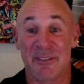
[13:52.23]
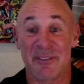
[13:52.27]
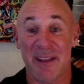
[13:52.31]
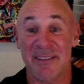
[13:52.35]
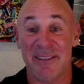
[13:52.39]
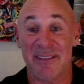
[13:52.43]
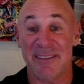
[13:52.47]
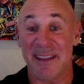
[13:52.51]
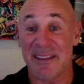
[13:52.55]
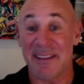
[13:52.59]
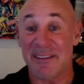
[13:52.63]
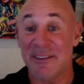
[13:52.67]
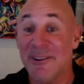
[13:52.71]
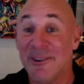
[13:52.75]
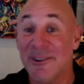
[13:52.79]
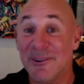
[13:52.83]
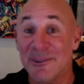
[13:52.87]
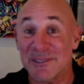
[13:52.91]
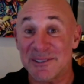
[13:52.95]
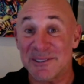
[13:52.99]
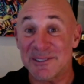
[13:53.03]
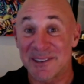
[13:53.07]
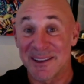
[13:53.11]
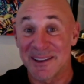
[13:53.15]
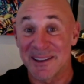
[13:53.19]
9-10
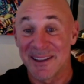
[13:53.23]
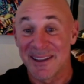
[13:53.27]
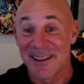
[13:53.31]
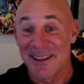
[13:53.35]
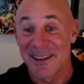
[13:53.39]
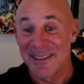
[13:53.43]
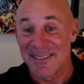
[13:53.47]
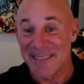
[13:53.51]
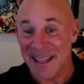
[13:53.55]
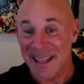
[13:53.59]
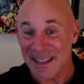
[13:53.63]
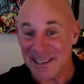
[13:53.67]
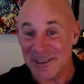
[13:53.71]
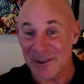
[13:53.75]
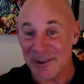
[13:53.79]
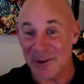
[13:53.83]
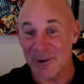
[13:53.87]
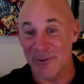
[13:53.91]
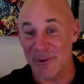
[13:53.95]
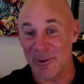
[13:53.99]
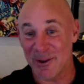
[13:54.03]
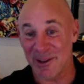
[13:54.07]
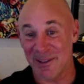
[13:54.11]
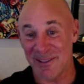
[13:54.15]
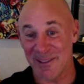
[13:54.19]
years. That's how
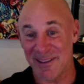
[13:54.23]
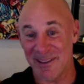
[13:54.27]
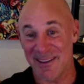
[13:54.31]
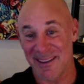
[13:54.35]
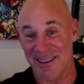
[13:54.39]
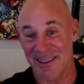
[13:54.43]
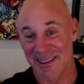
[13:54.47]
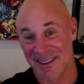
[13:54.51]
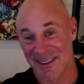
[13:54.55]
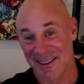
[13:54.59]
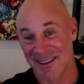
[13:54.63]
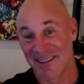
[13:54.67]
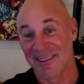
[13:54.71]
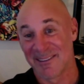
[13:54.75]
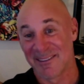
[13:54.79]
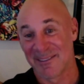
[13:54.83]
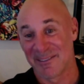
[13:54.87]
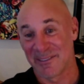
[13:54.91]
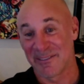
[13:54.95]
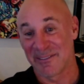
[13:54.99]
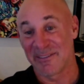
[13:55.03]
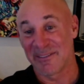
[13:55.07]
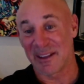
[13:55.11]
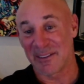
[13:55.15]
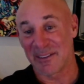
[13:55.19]
quickly
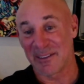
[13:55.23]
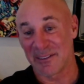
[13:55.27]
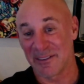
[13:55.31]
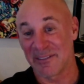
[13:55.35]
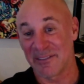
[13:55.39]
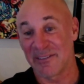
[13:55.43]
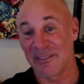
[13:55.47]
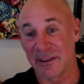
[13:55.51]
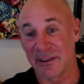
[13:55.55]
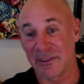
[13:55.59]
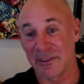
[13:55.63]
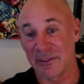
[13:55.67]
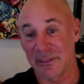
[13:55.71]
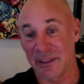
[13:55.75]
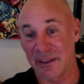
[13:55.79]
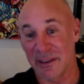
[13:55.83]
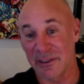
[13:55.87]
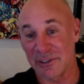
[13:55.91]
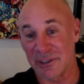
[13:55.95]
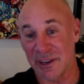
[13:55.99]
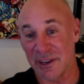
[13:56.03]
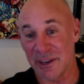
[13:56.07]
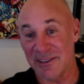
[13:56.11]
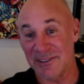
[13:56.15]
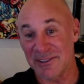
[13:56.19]
things
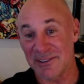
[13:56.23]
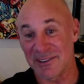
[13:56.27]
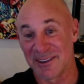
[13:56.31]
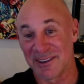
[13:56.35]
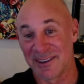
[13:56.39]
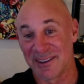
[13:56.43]
change.